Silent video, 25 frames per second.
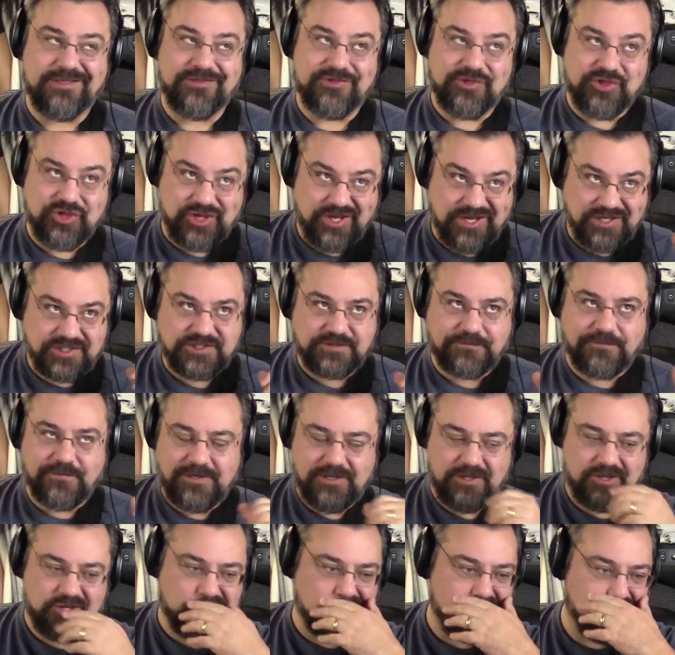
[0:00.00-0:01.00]
just
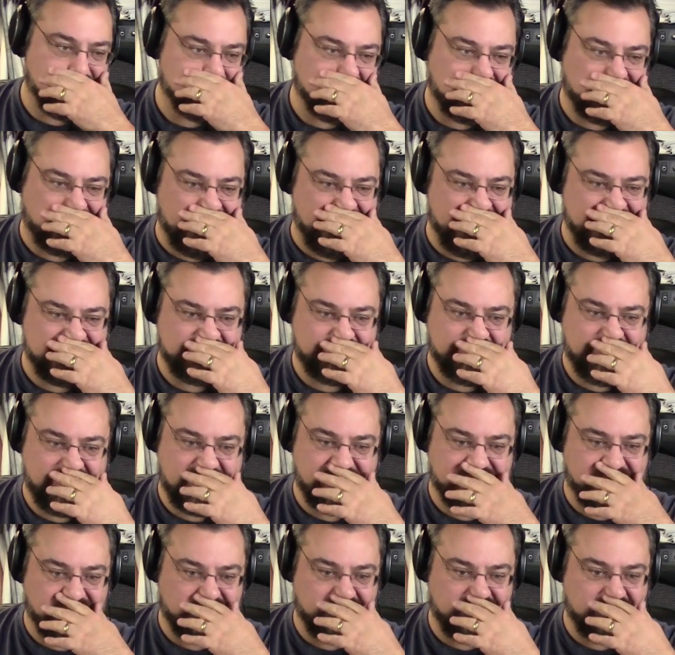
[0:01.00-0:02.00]
finished up the last
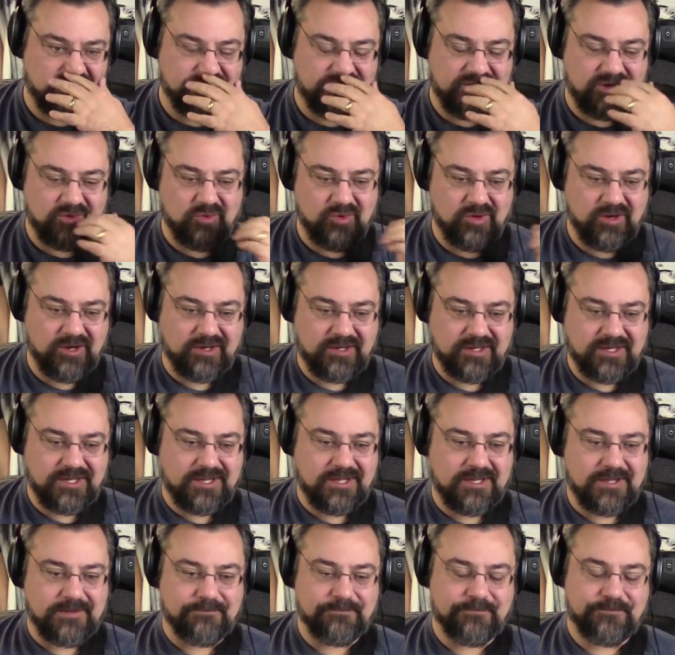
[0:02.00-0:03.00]
bit of a little bit of work
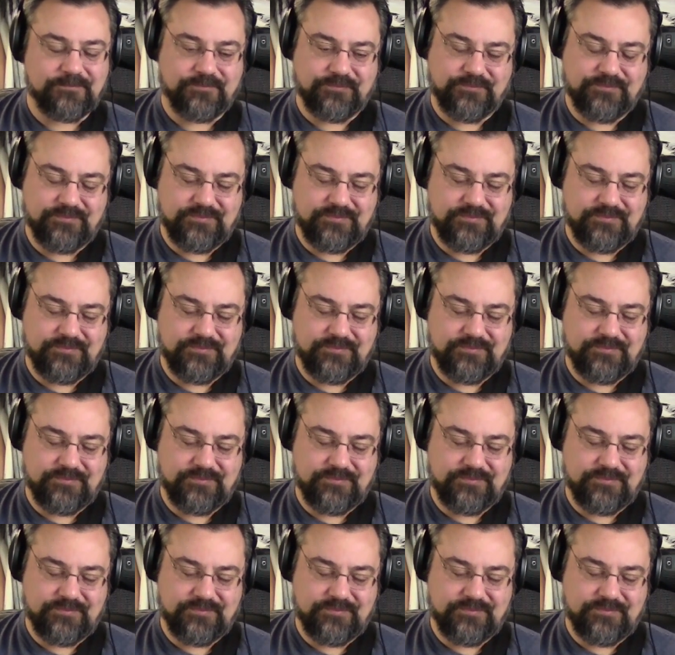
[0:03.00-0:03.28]
on